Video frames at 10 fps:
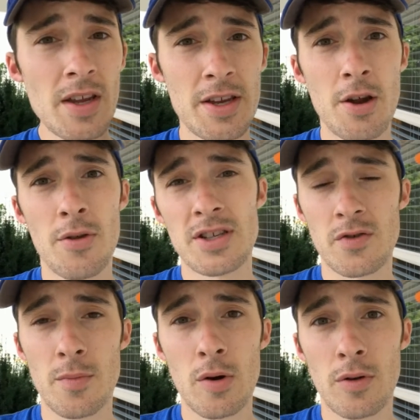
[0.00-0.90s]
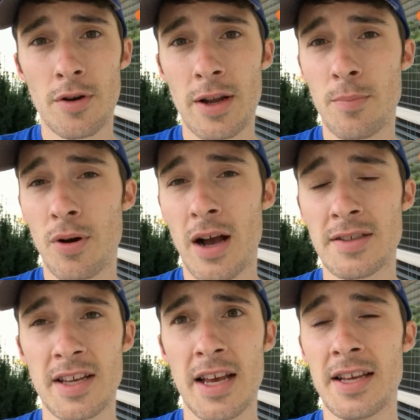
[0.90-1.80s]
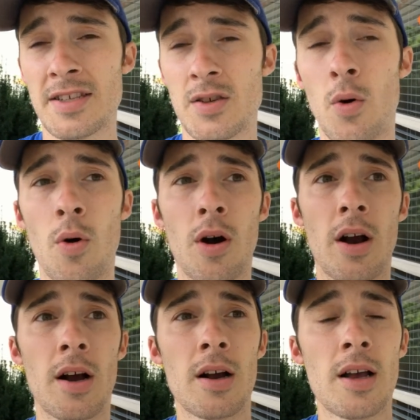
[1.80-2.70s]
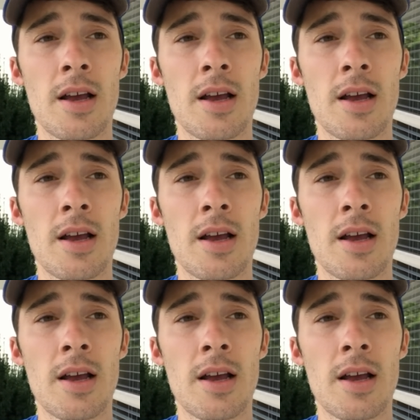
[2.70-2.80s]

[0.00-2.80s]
you know, this remote learning process, or